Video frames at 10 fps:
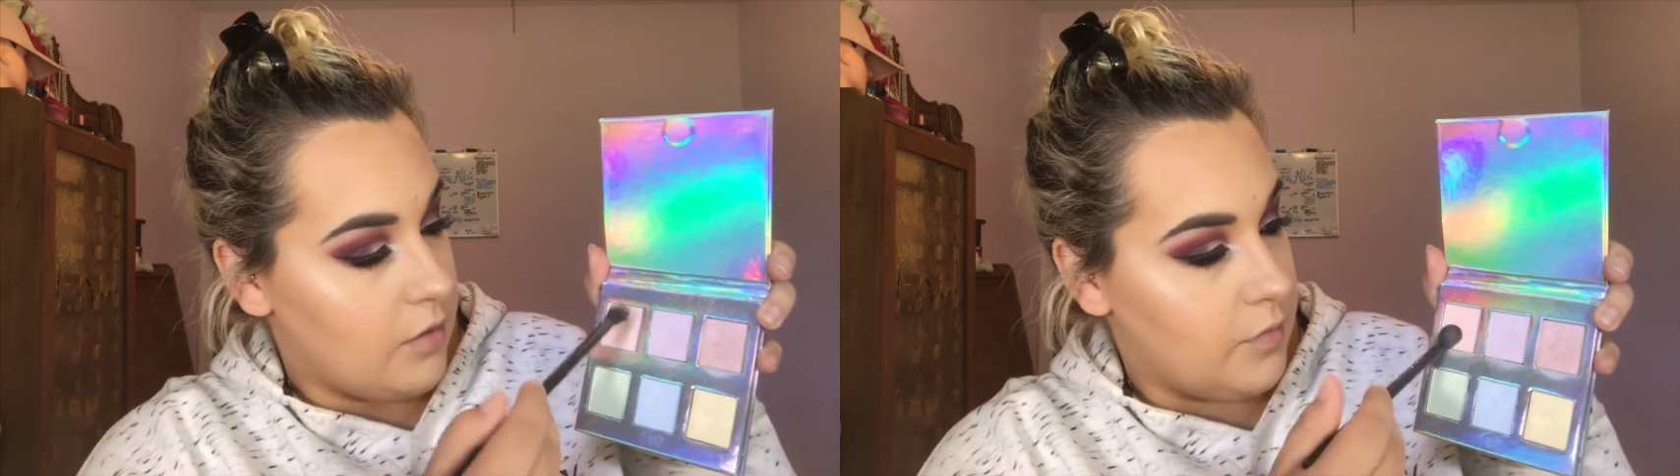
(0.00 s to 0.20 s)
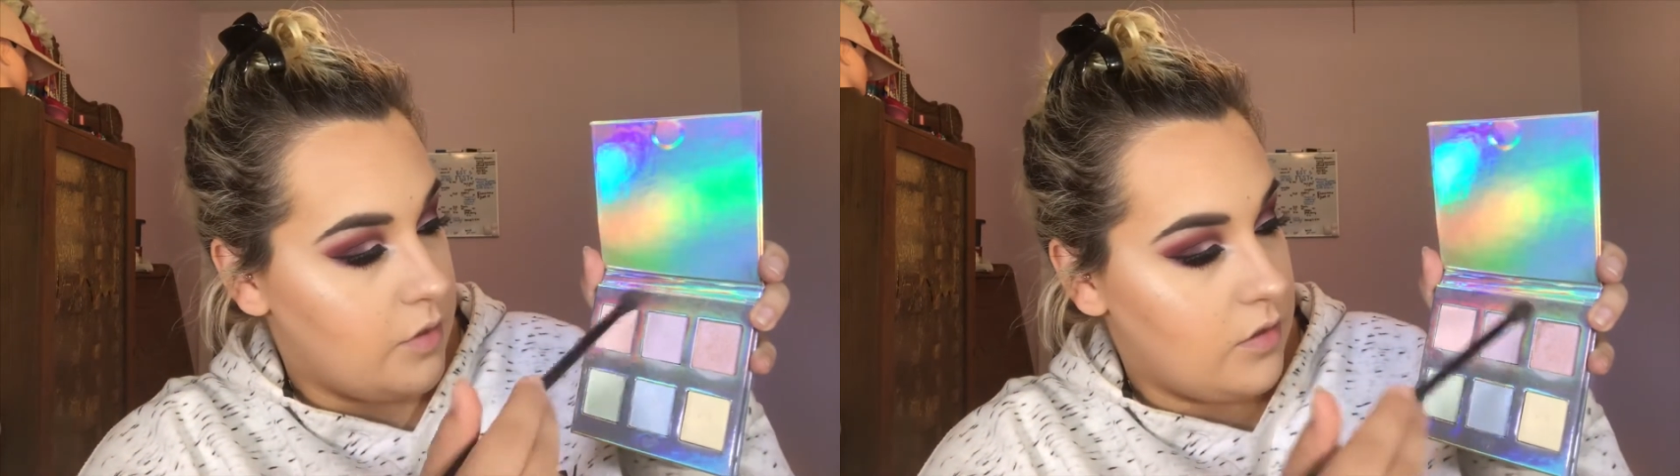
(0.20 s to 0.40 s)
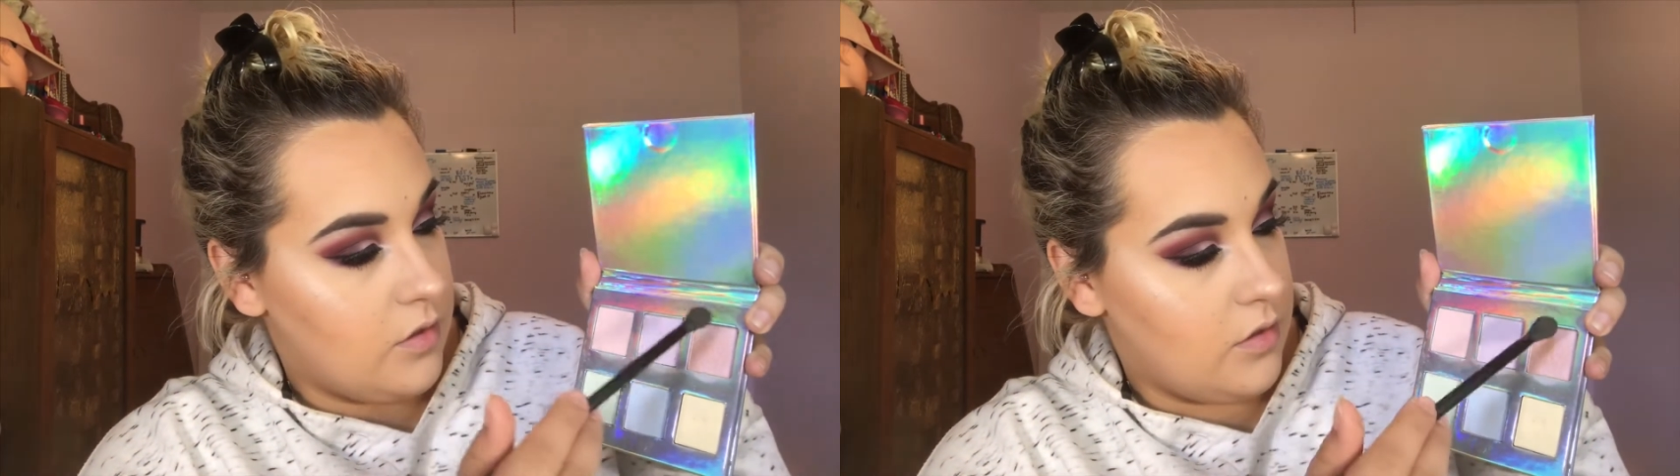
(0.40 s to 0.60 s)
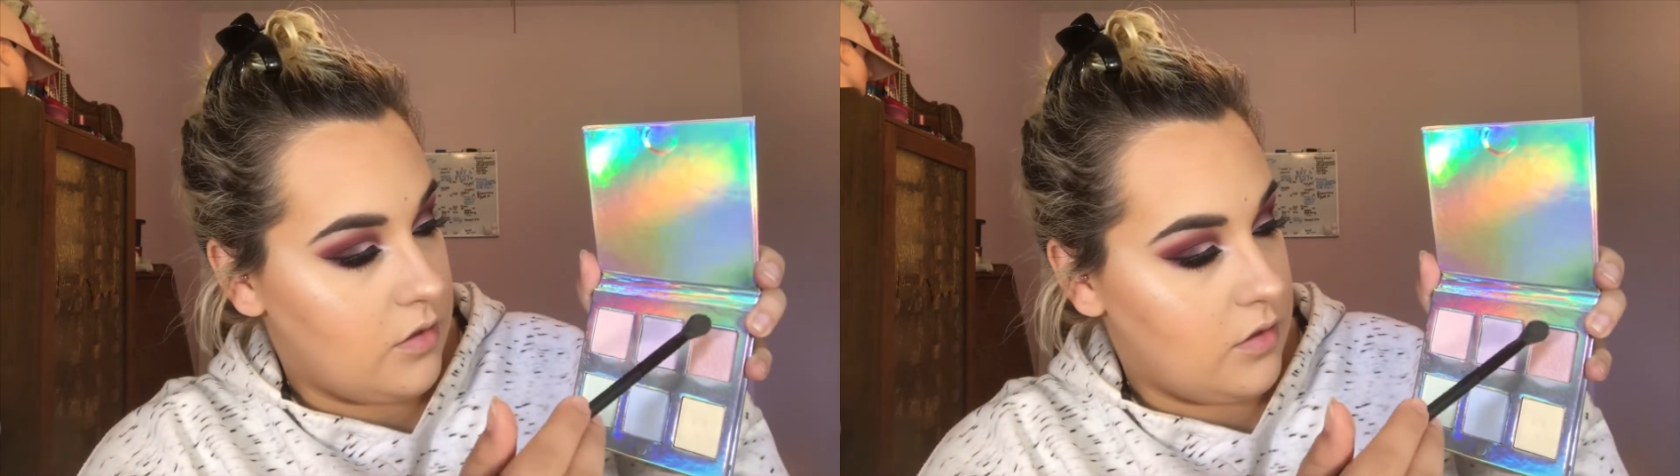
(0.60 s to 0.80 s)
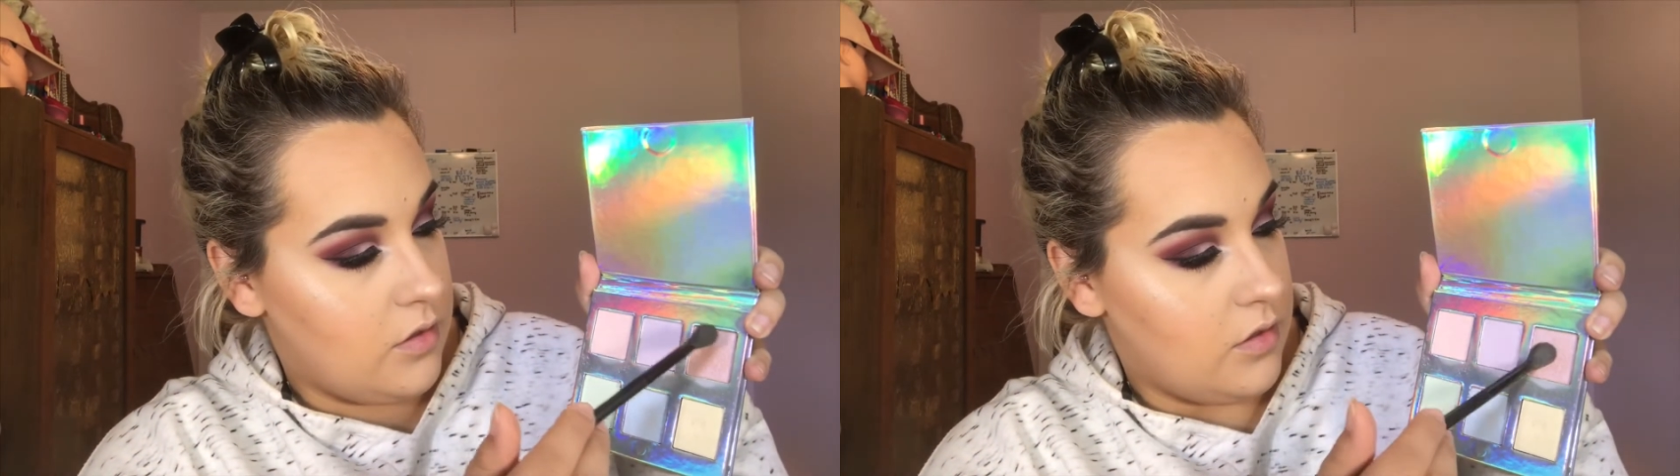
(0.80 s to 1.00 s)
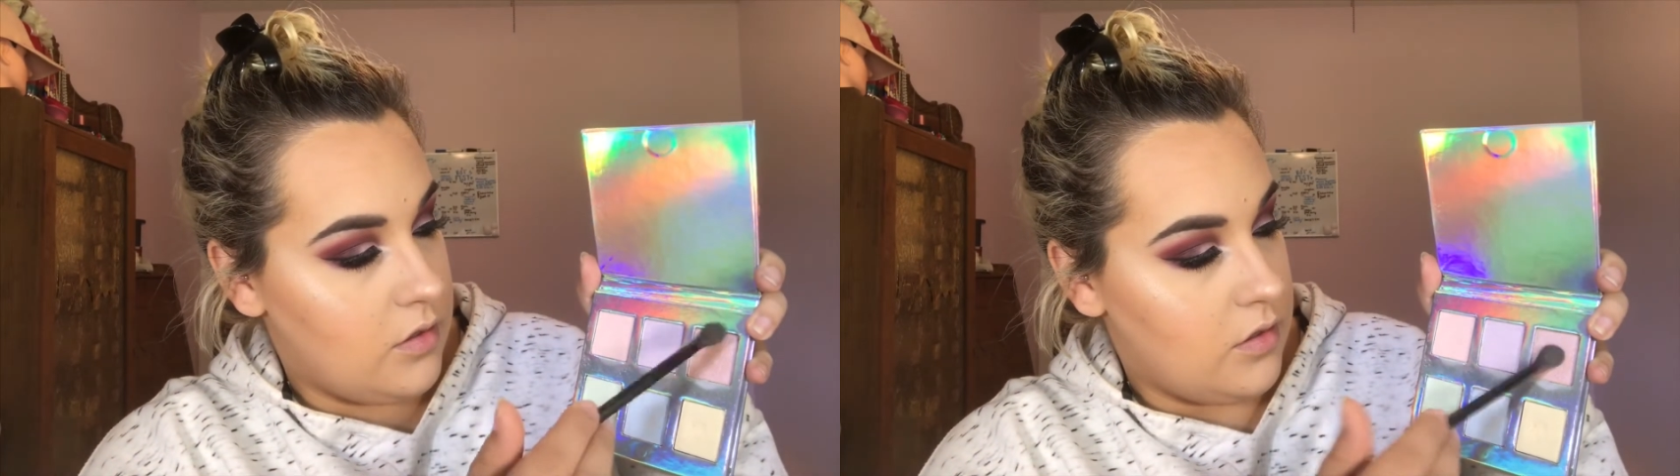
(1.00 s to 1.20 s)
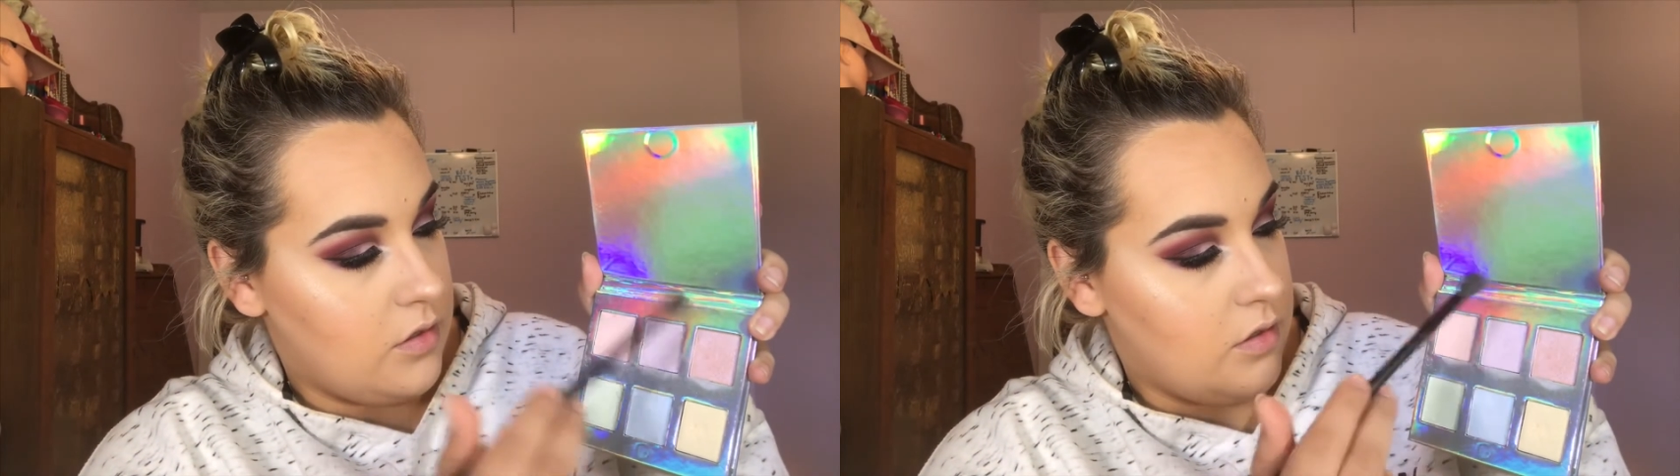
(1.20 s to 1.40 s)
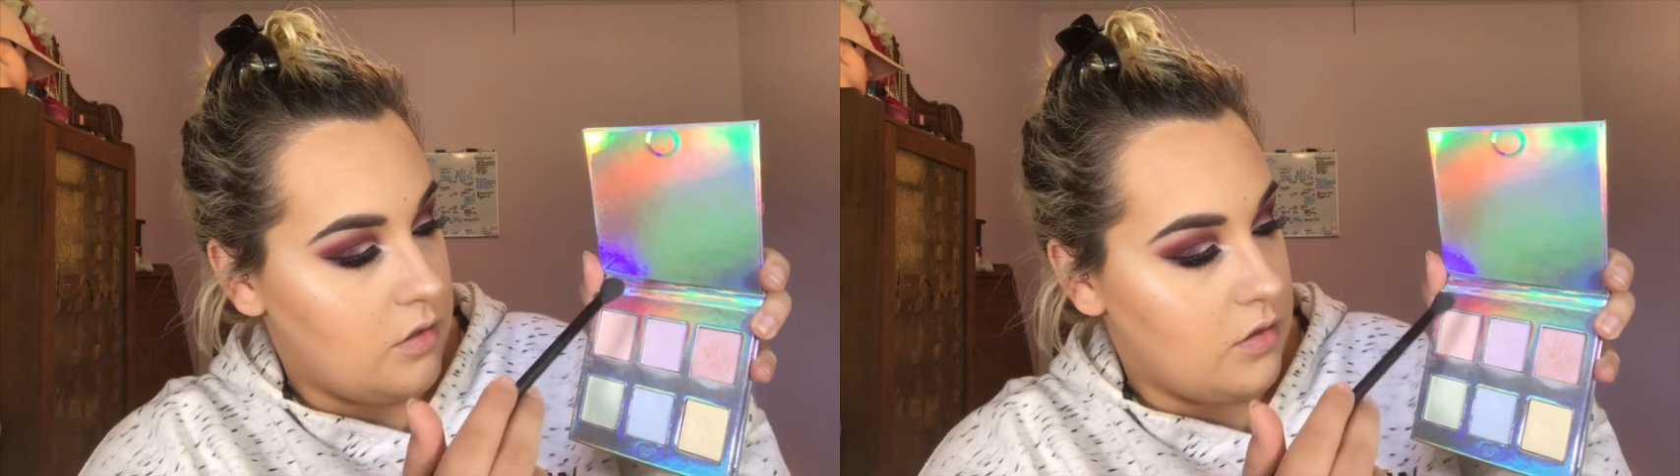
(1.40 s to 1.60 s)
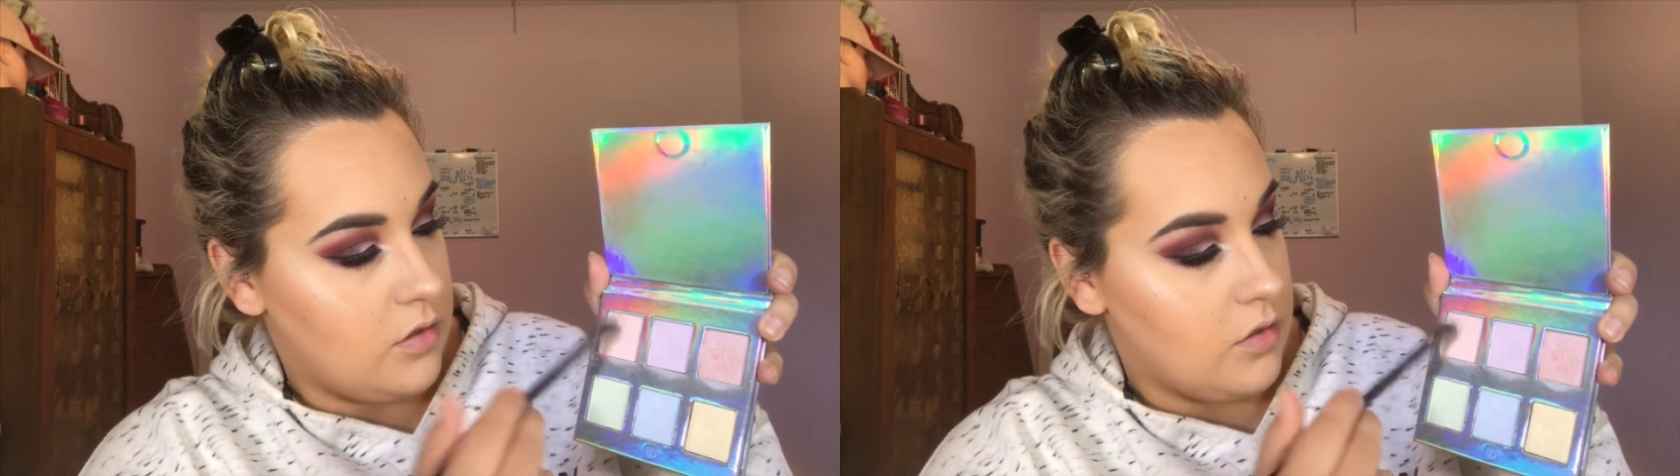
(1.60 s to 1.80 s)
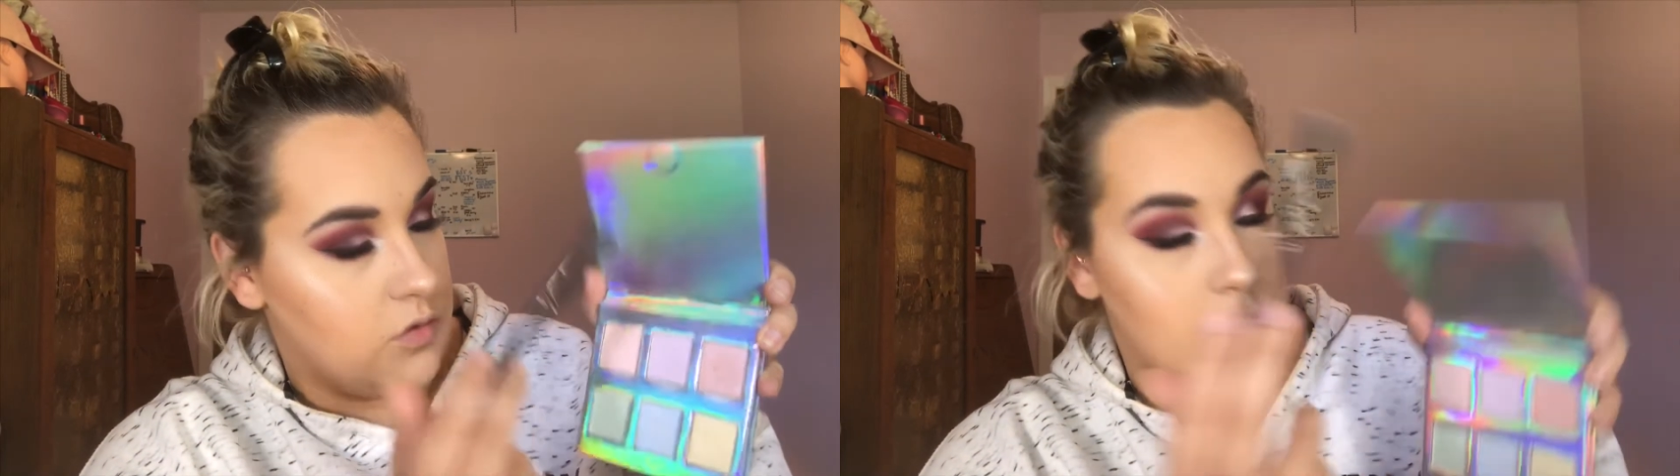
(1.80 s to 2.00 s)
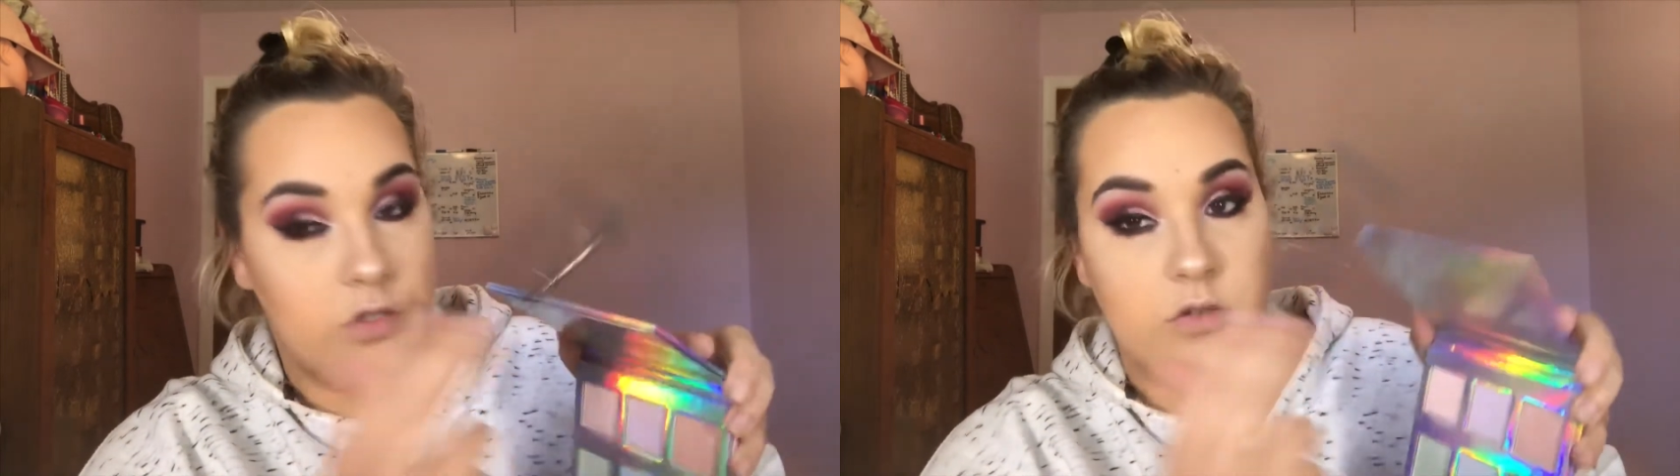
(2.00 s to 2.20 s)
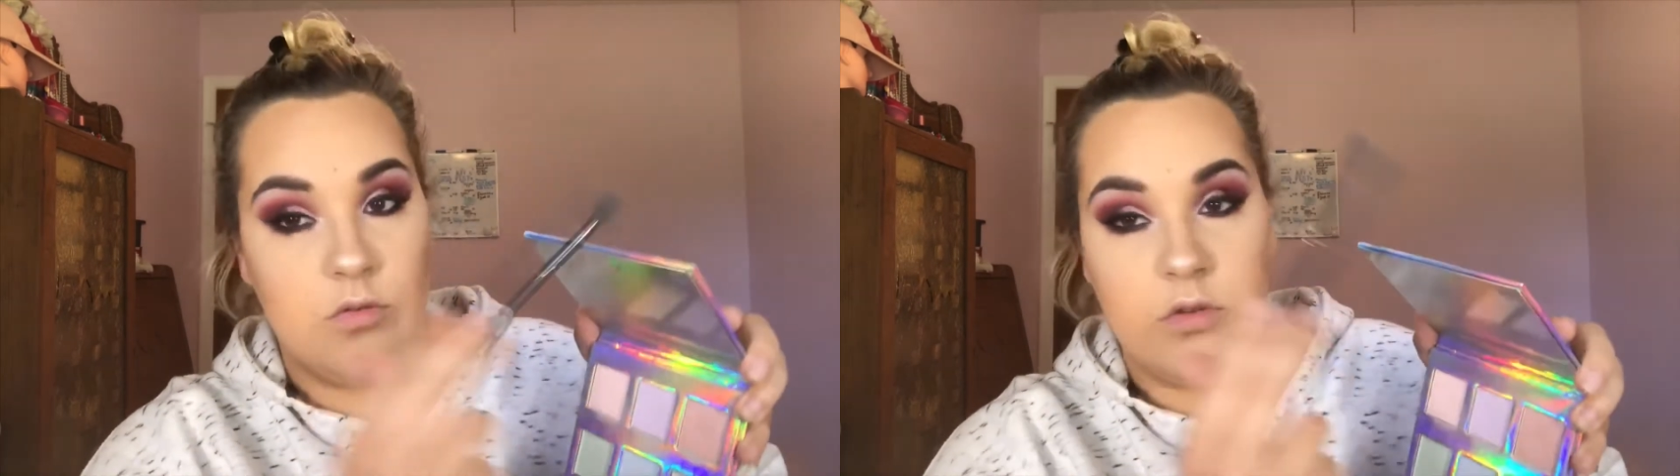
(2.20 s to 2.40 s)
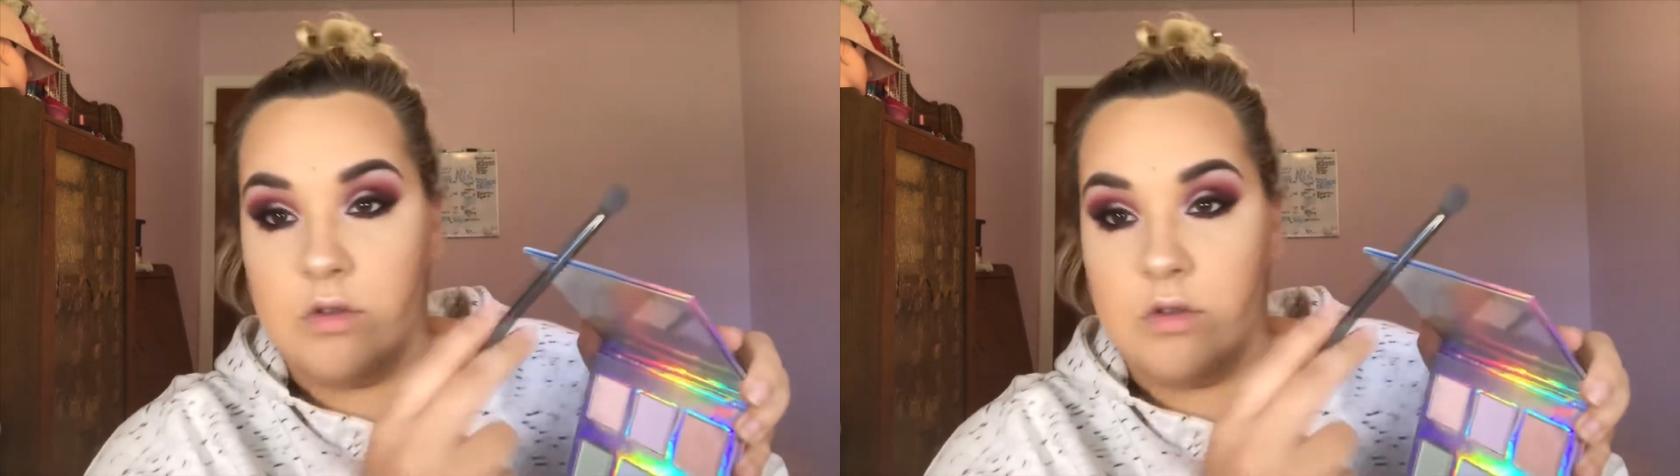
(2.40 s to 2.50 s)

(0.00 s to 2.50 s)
up those two,